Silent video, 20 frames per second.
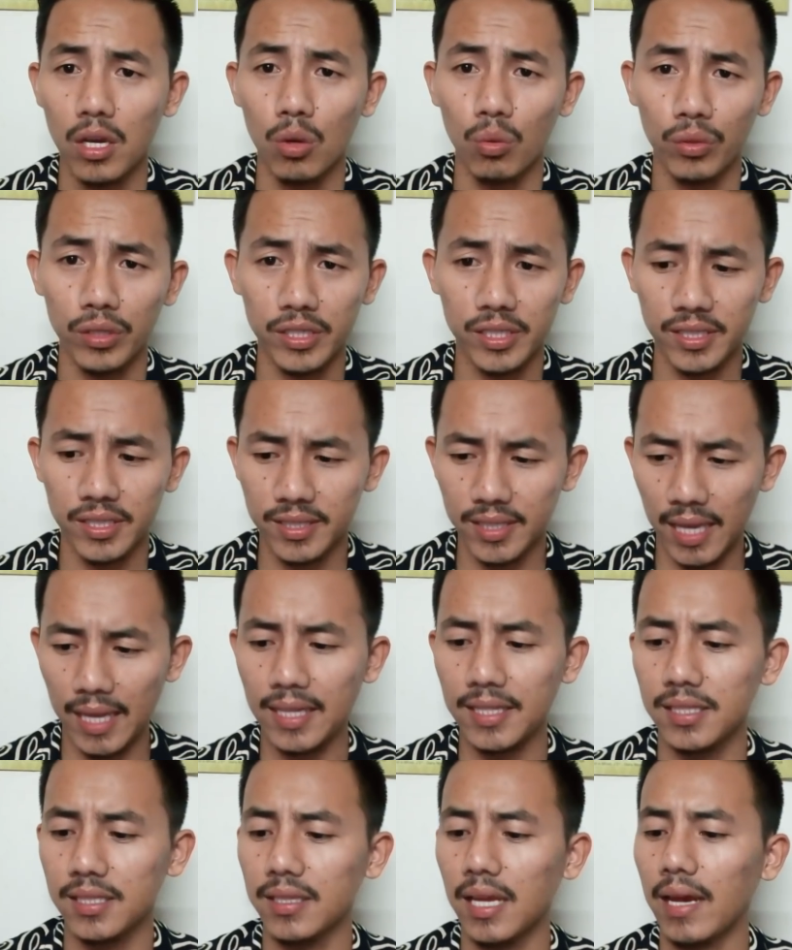which
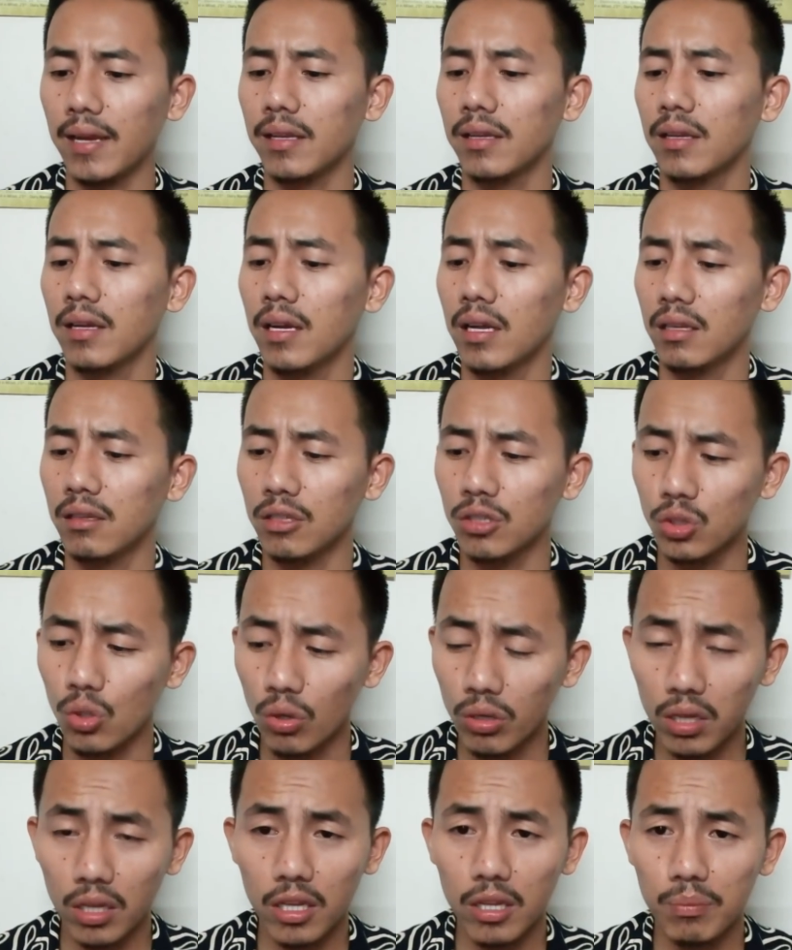states that the
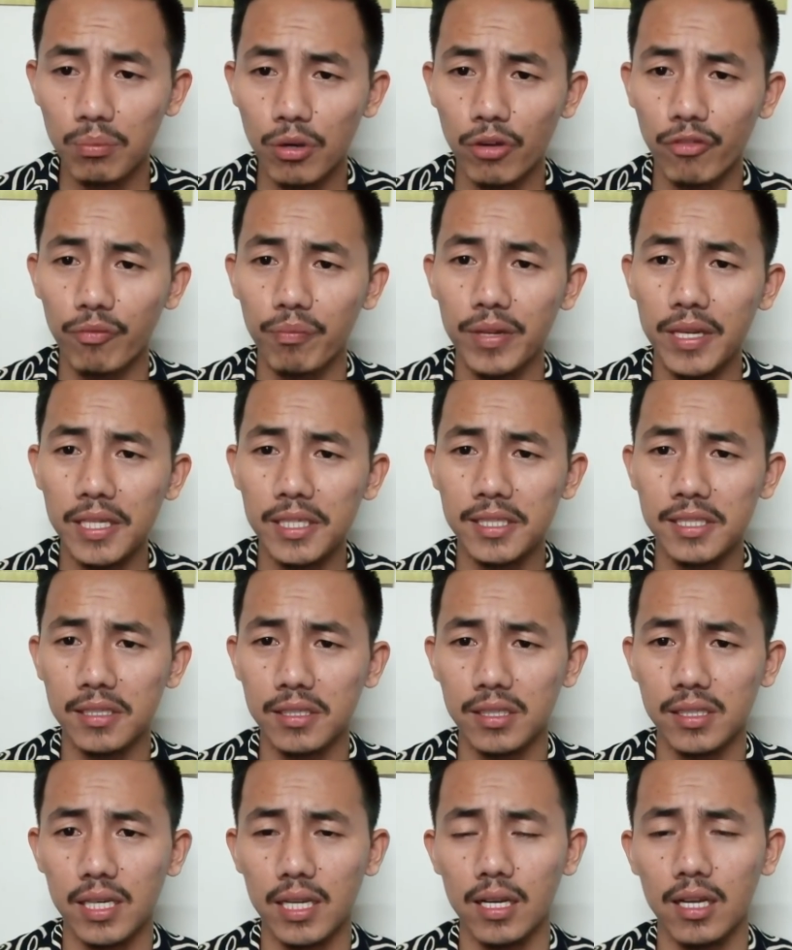total number of
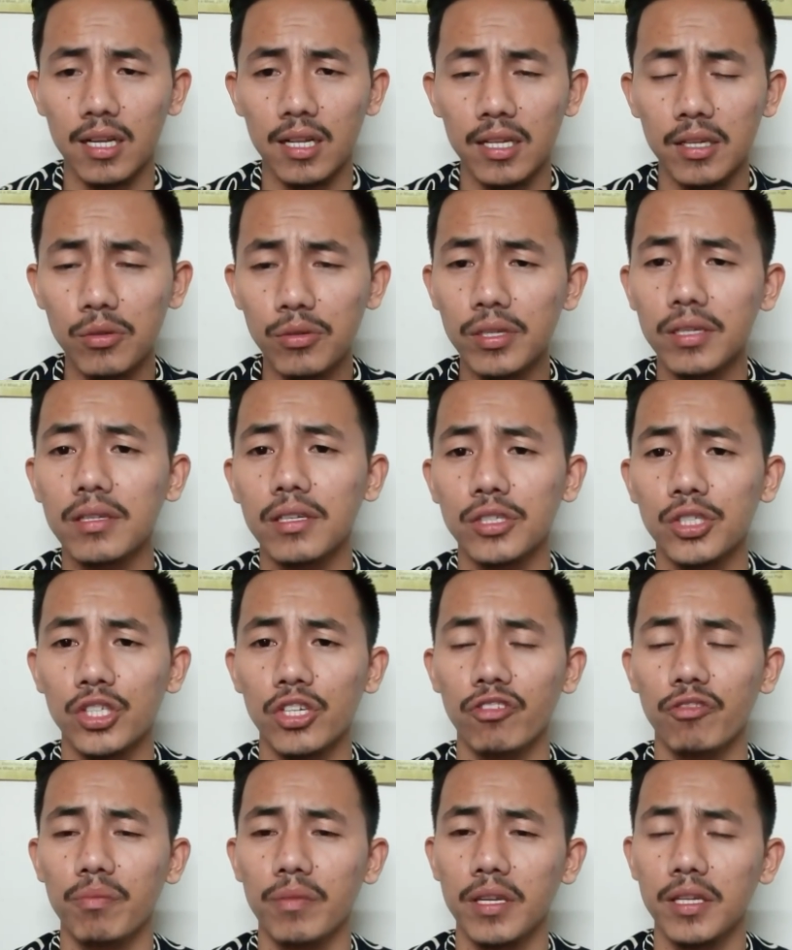ministers, including the
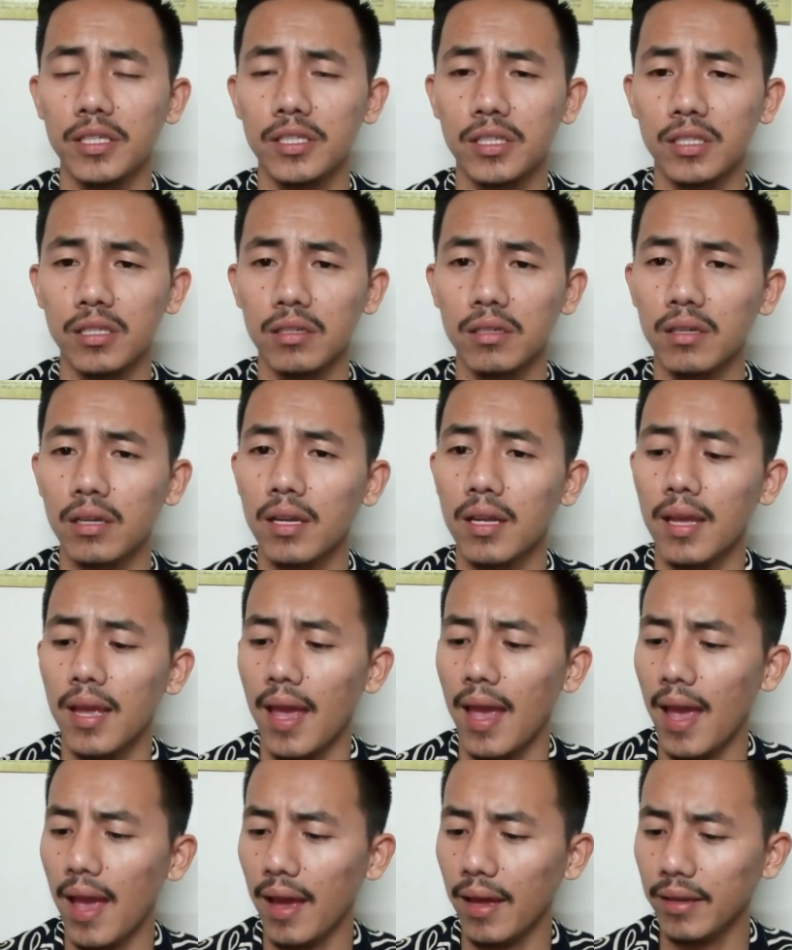chief minister
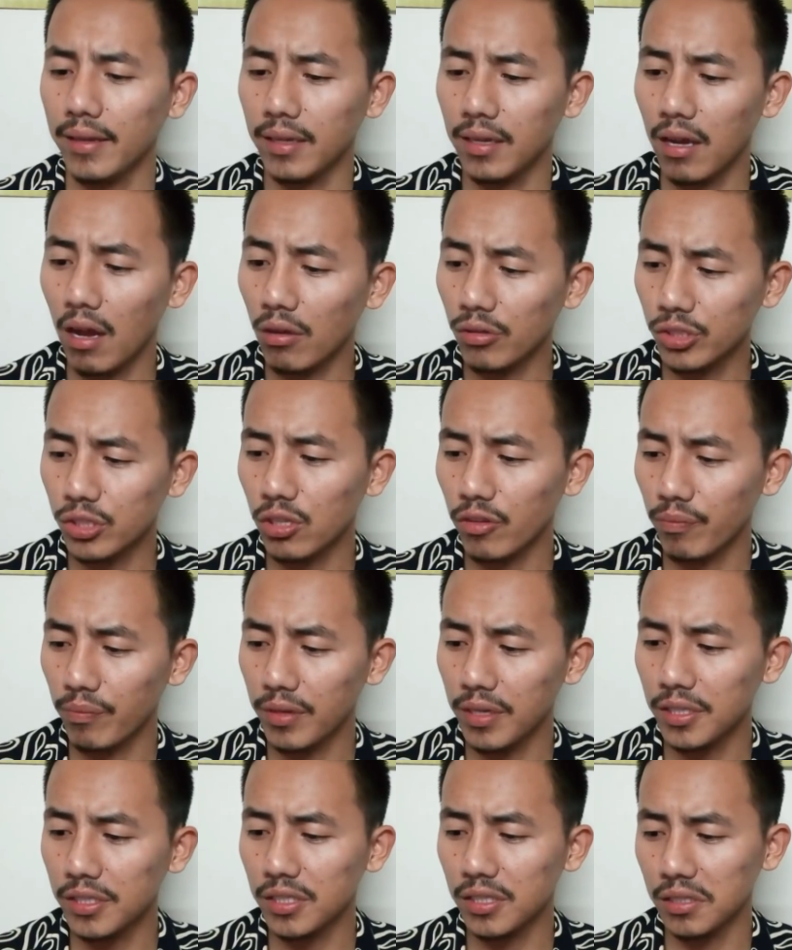and the council of
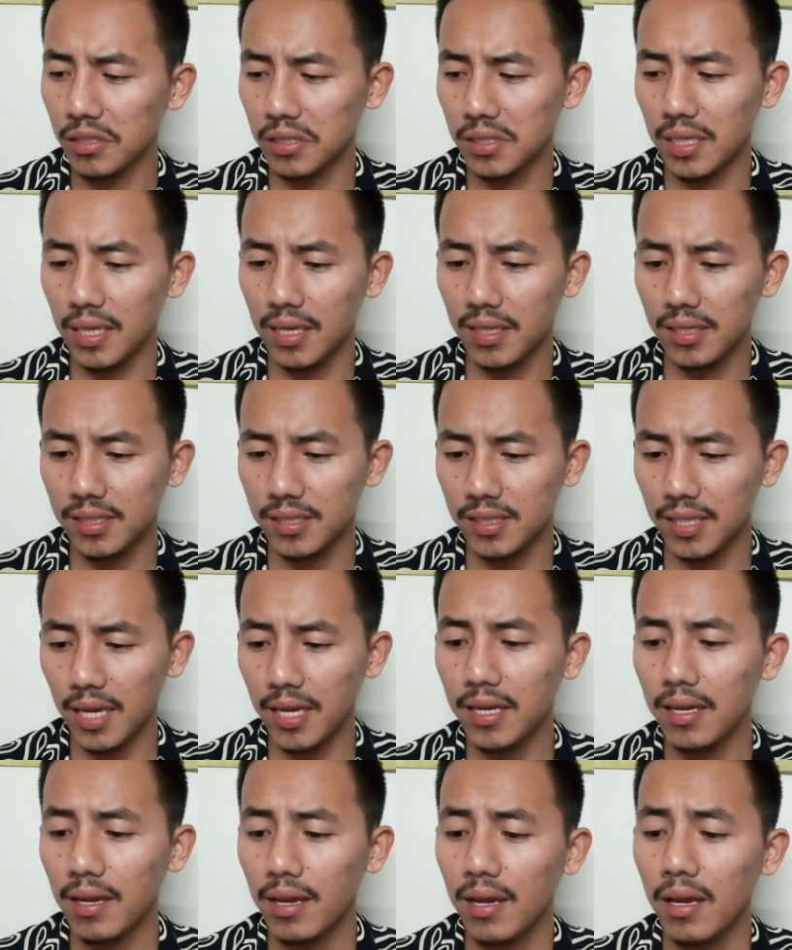ministers in a
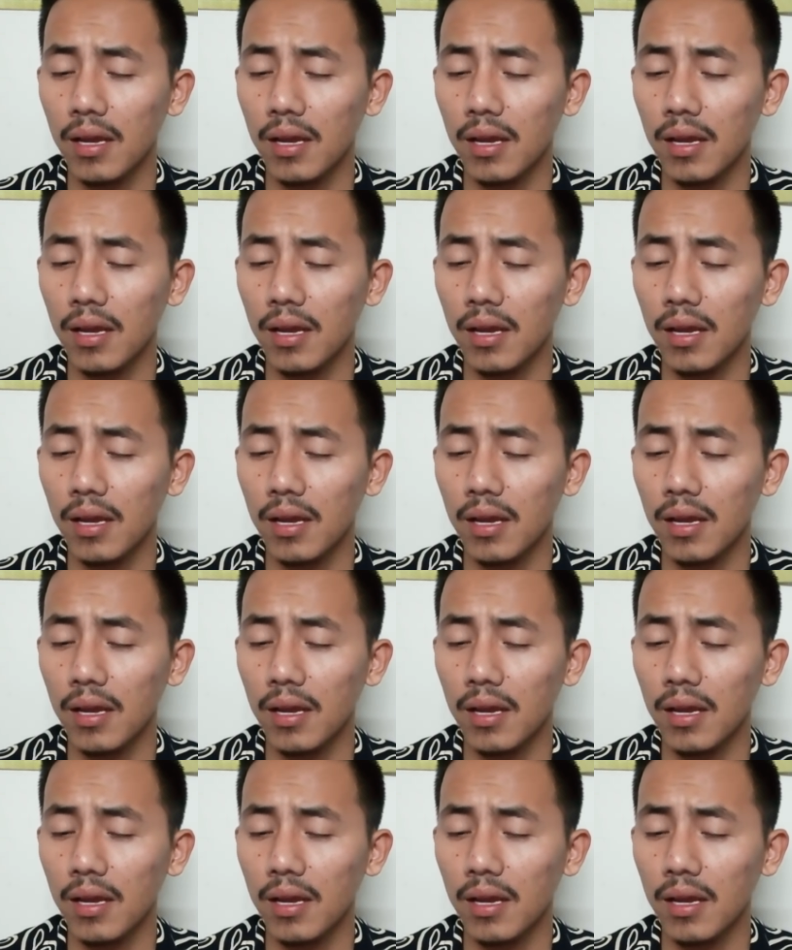state,